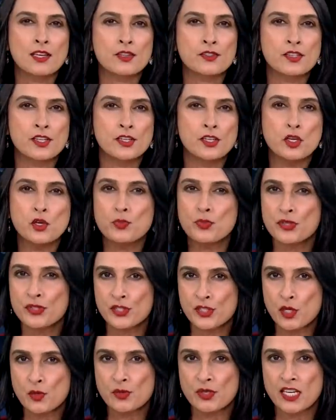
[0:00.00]
There's a new
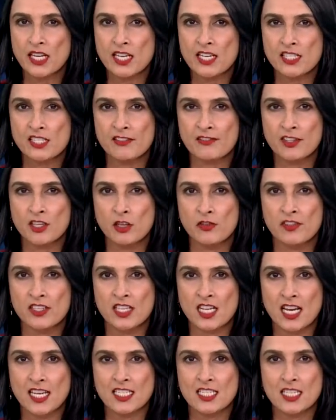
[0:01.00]
presumed case of
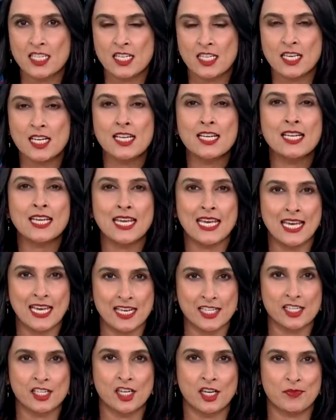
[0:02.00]
COVID nineteen in
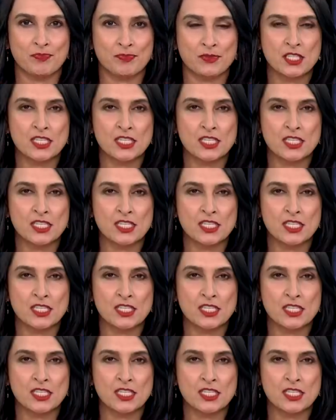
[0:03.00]
Canada.